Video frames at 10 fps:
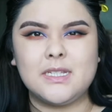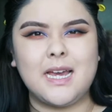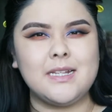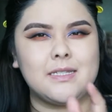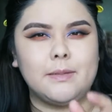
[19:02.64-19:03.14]
it's
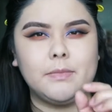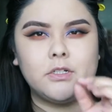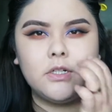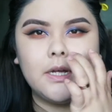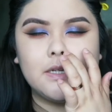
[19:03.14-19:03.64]
kind of
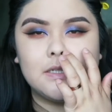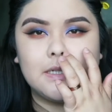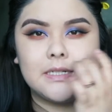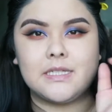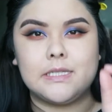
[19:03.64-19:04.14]
similar to that because
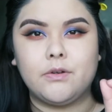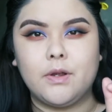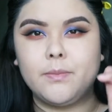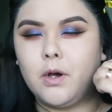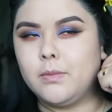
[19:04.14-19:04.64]
it's like a
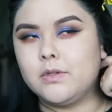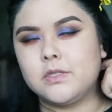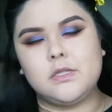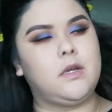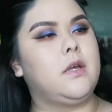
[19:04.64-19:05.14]
serum
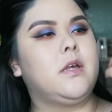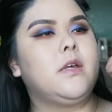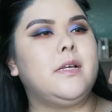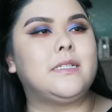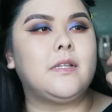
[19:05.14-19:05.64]
almost.
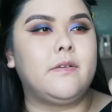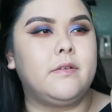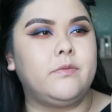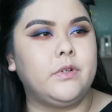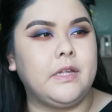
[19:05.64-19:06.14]
It's
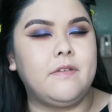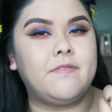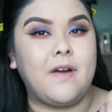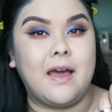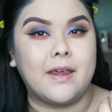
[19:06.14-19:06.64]
really
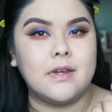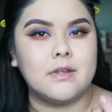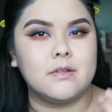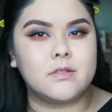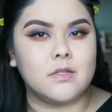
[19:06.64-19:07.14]
fine.
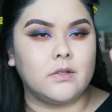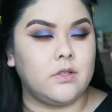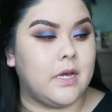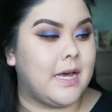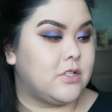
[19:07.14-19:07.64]
So
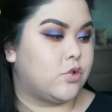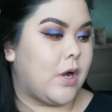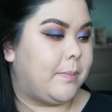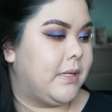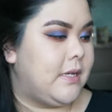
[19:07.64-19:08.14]
it has a
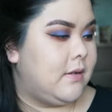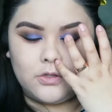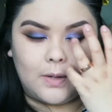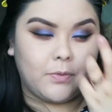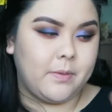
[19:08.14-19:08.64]

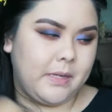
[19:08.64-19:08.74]
dropper I